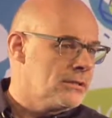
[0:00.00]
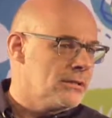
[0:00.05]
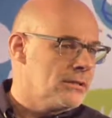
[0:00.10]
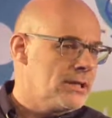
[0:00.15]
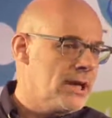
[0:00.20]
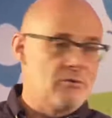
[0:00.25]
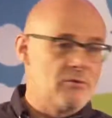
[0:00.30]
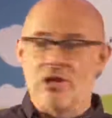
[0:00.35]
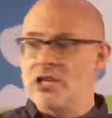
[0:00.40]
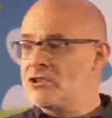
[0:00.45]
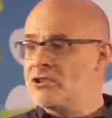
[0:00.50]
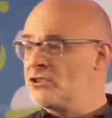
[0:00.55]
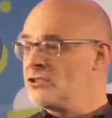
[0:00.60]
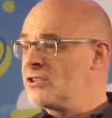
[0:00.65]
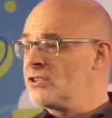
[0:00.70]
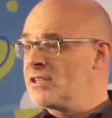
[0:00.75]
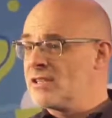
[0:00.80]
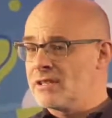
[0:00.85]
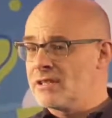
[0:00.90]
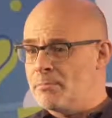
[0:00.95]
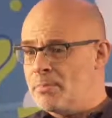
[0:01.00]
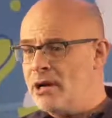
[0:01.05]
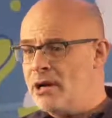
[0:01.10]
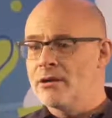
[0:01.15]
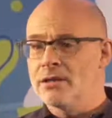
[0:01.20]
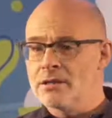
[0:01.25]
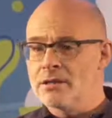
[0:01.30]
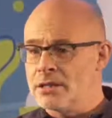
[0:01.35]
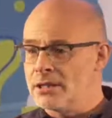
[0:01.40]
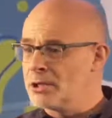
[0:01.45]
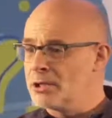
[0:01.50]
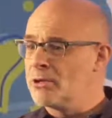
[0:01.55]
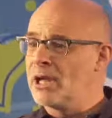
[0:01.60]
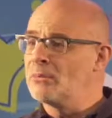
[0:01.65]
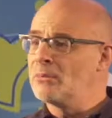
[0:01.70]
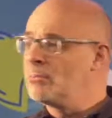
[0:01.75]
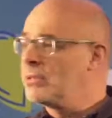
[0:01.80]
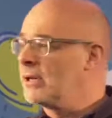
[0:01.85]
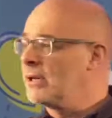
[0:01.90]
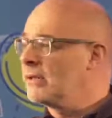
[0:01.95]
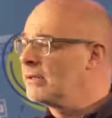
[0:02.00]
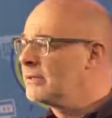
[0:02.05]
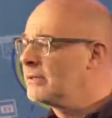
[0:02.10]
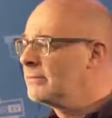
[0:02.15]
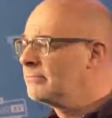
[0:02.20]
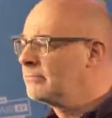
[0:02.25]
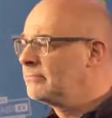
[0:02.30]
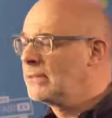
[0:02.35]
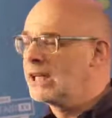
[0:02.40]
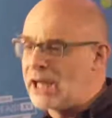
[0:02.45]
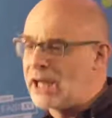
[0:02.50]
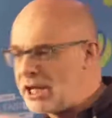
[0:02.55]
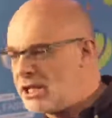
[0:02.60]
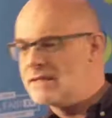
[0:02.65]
I was introduced as a parent and a grandparent. And I